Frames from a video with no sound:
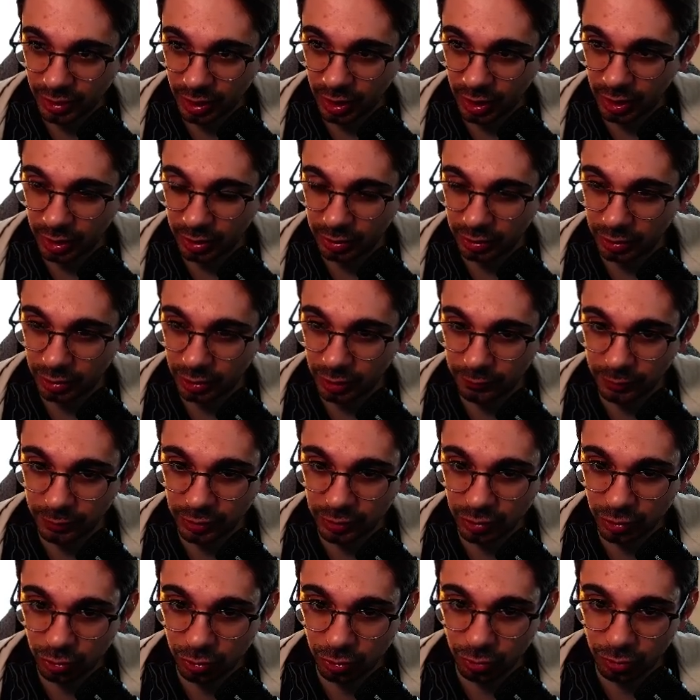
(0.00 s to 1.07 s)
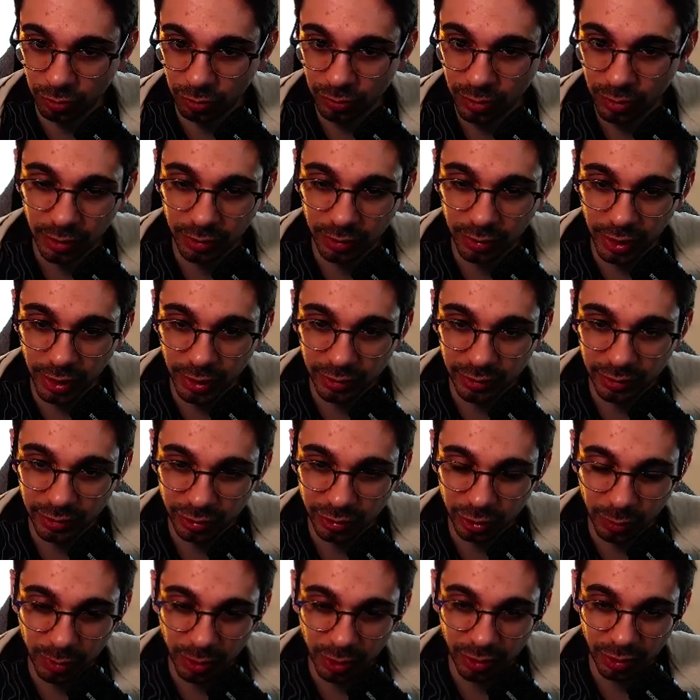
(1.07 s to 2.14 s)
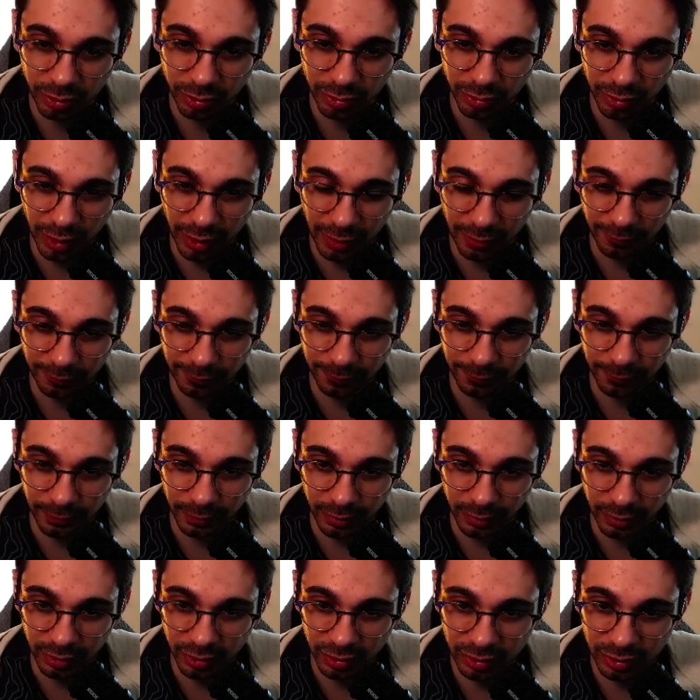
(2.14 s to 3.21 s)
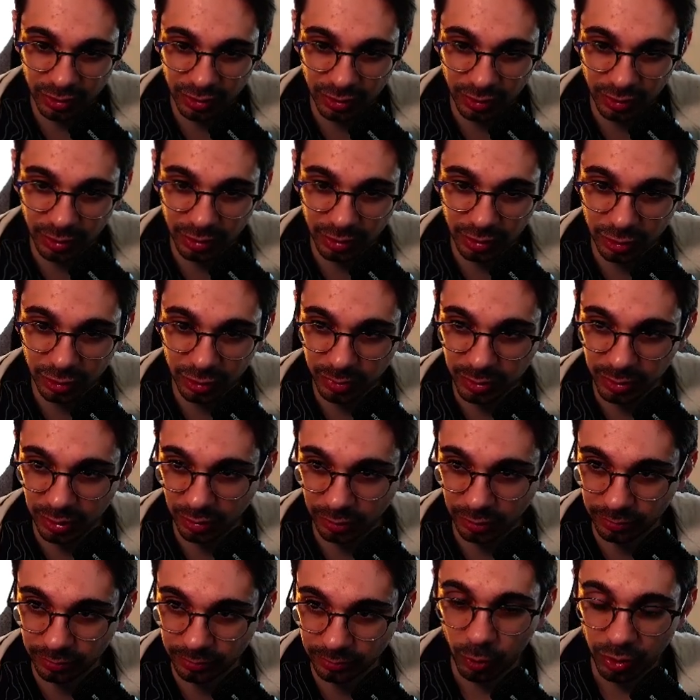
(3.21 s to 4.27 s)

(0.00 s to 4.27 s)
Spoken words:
and if it's true, then the button have this little spinner.